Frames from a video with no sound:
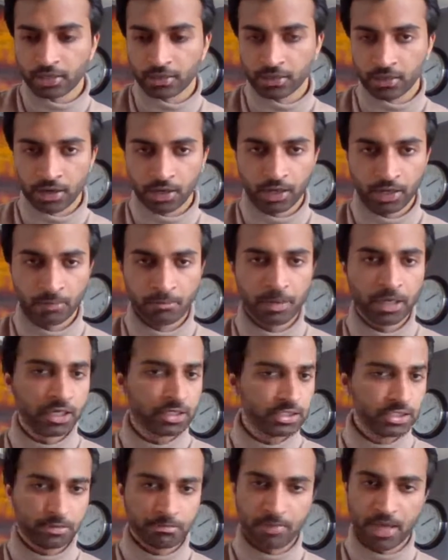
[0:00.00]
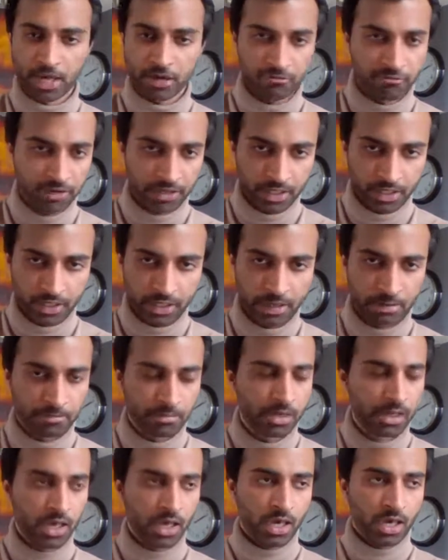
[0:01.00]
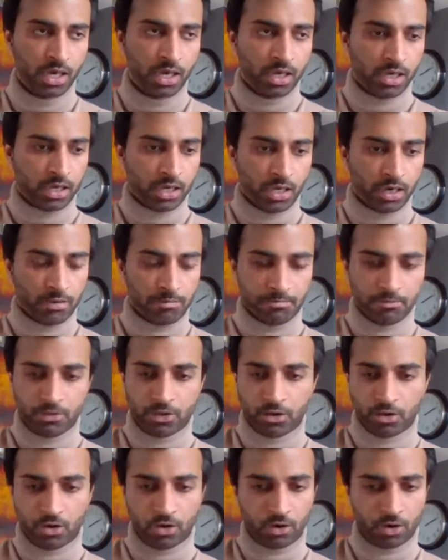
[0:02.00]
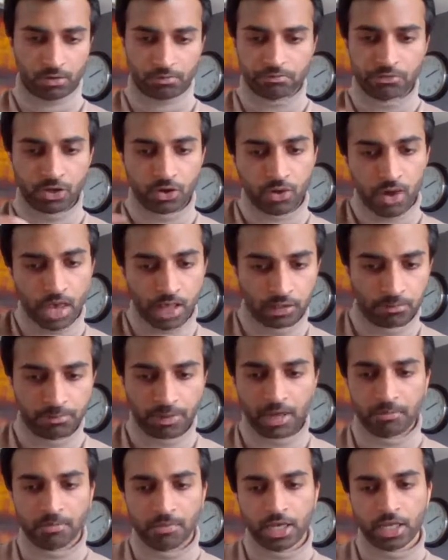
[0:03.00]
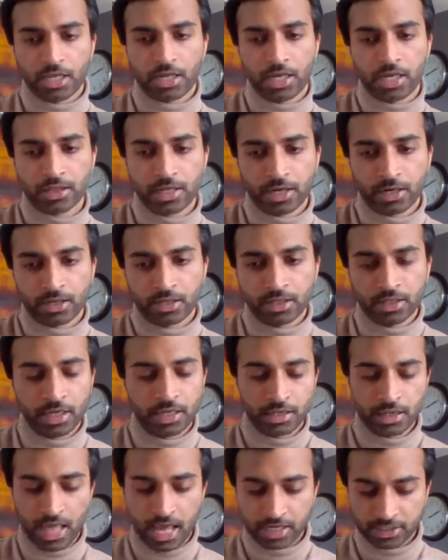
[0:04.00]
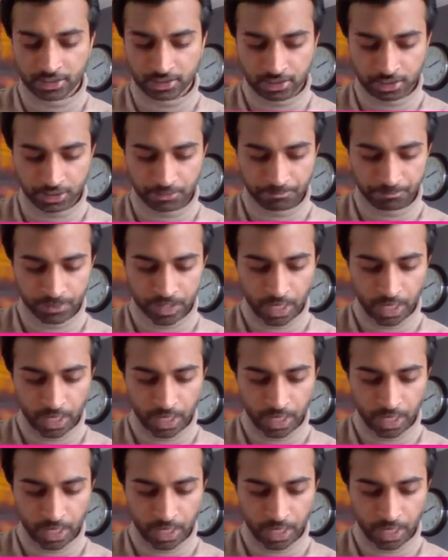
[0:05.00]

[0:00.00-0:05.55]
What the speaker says: learning because it benefited them, or helped them in last year.